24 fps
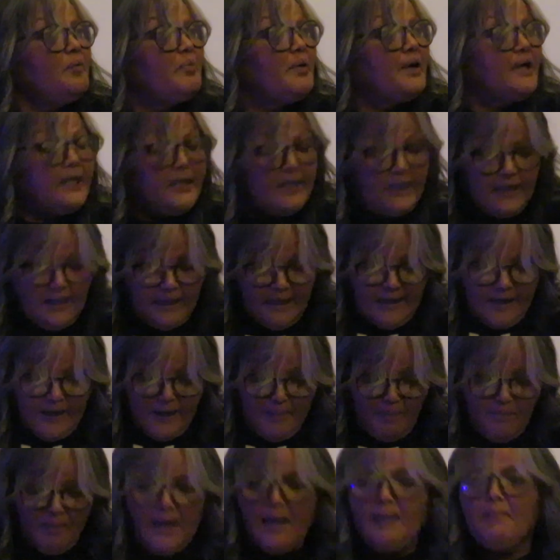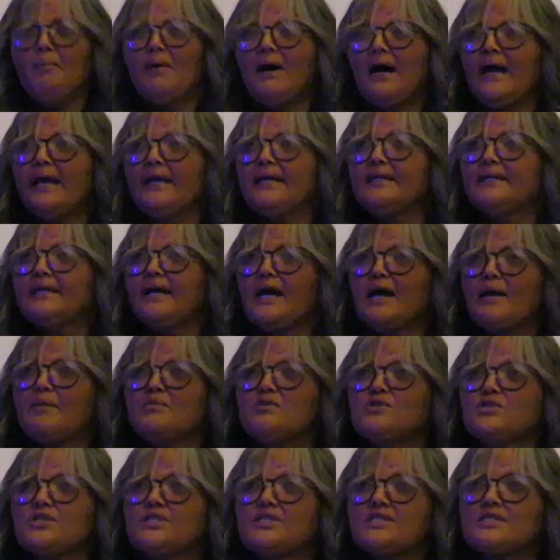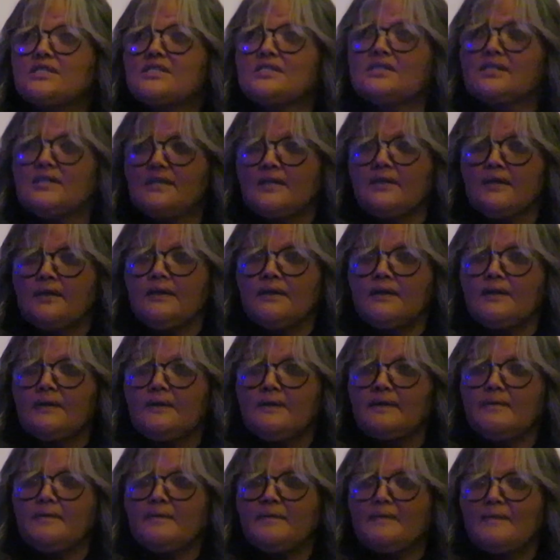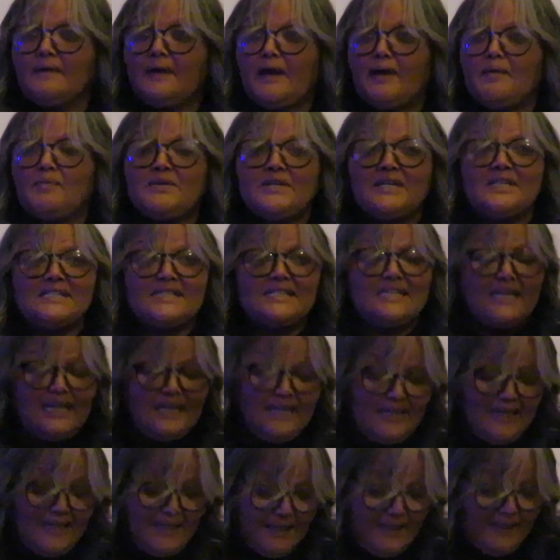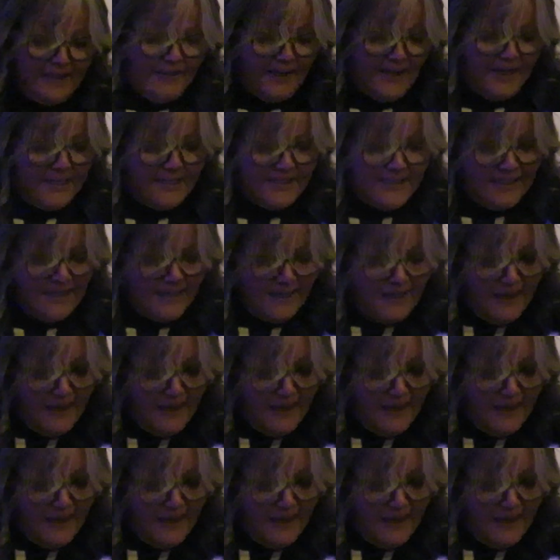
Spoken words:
but on my mind I'm just saying that